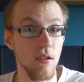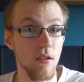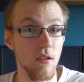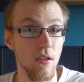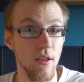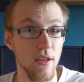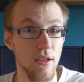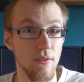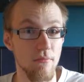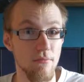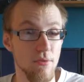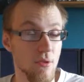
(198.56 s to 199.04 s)

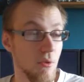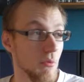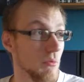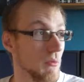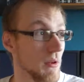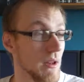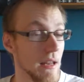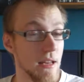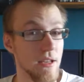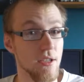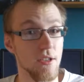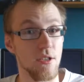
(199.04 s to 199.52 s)
Like
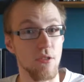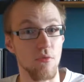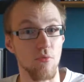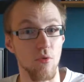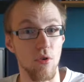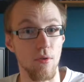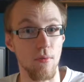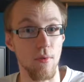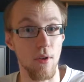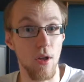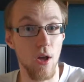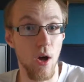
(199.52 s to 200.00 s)
someone enters the
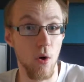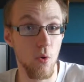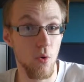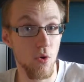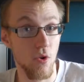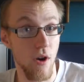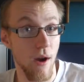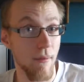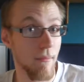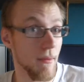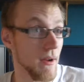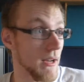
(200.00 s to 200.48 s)
room, you're like, oh
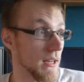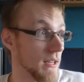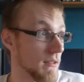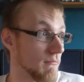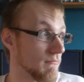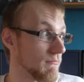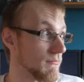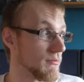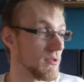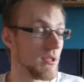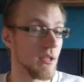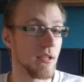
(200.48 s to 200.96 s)
crap, I need
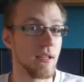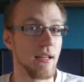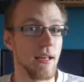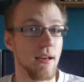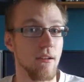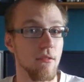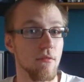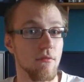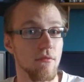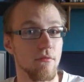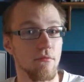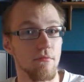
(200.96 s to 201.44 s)
to turn that
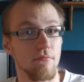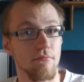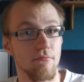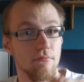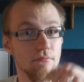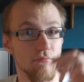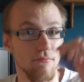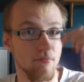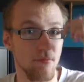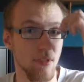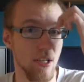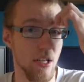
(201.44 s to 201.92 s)
off, and
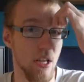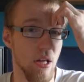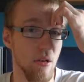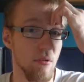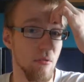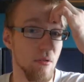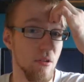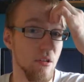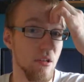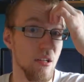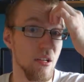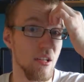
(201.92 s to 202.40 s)
you know,
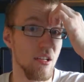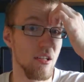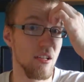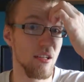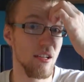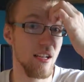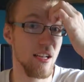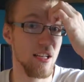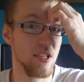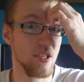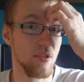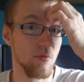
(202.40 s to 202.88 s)

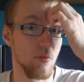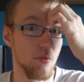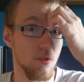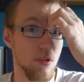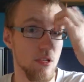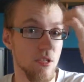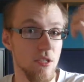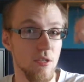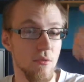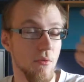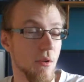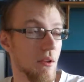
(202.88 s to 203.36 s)
unless you want
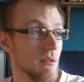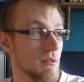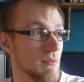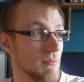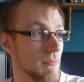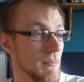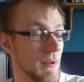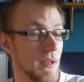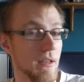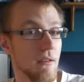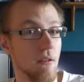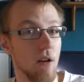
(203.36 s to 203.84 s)
someone else
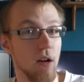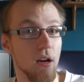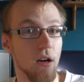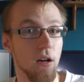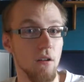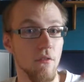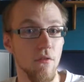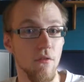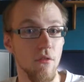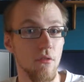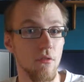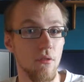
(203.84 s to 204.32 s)
being
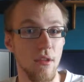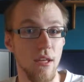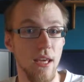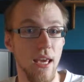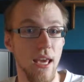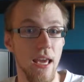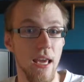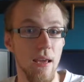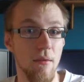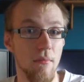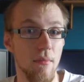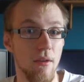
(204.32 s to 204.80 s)
heard through the
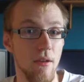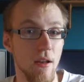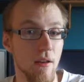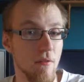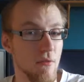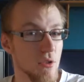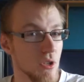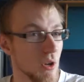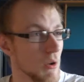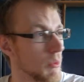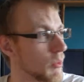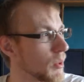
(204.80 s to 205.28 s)
game and
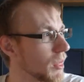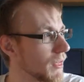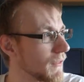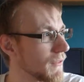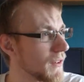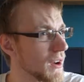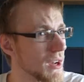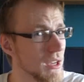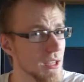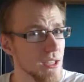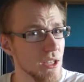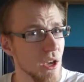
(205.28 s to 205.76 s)
everyone's going, what the
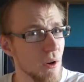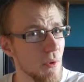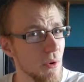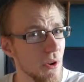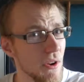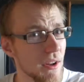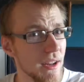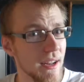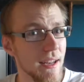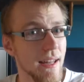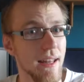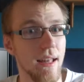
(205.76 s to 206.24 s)
fuck is going
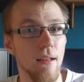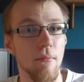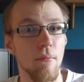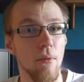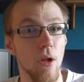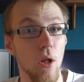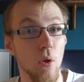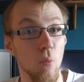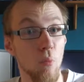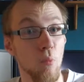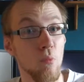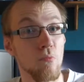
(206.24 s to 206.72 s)
on in there? But
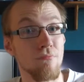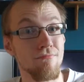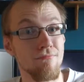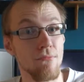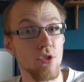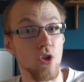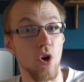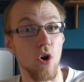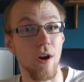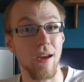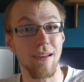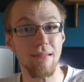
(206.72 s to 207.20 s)
like,
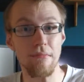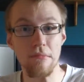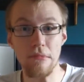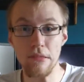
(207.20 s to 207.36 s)
sorry.